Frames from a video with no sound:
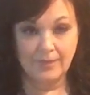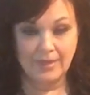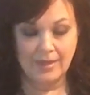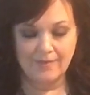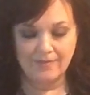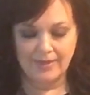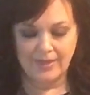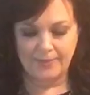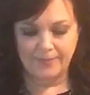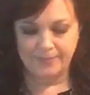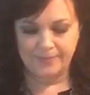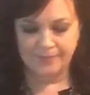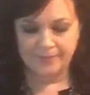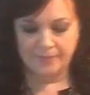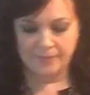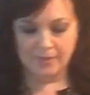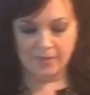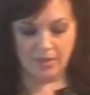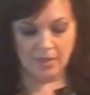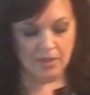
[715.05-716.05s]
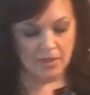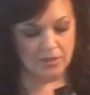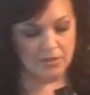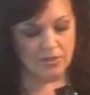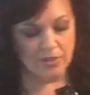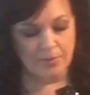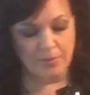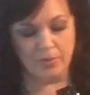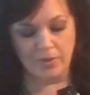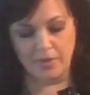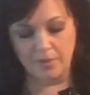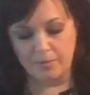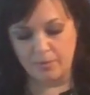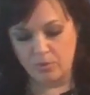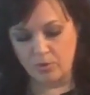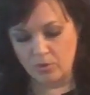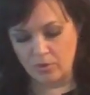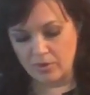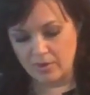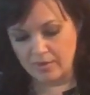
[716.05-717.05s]
Lovely. So I'm going to
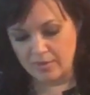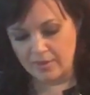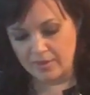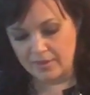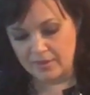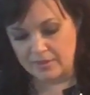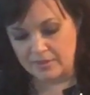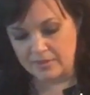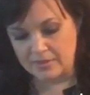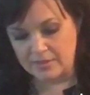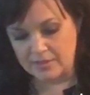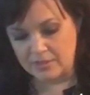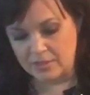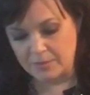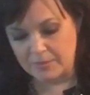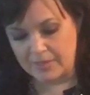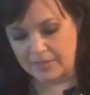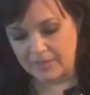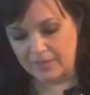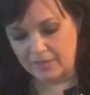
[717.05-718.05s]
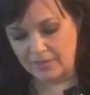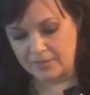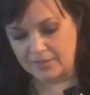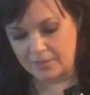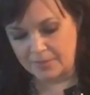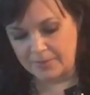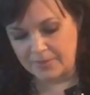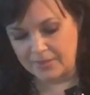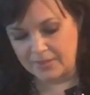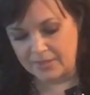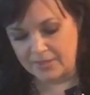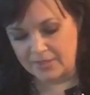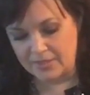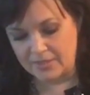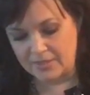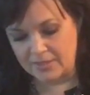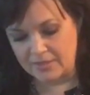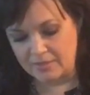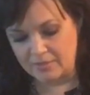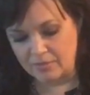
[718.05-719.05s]
pour this into my little dipping
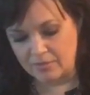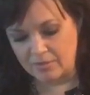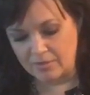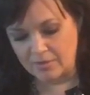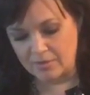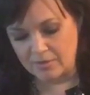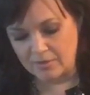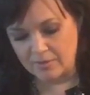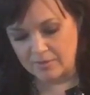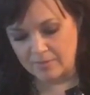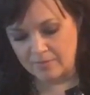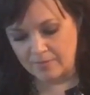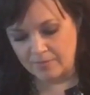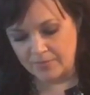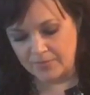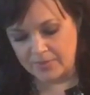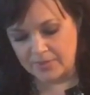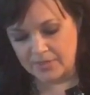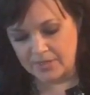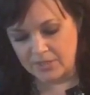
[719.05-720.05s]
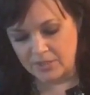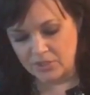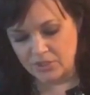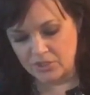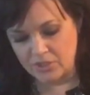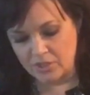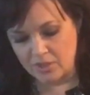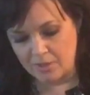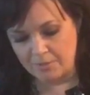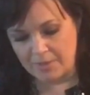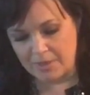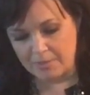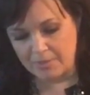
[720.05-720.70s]
dish on my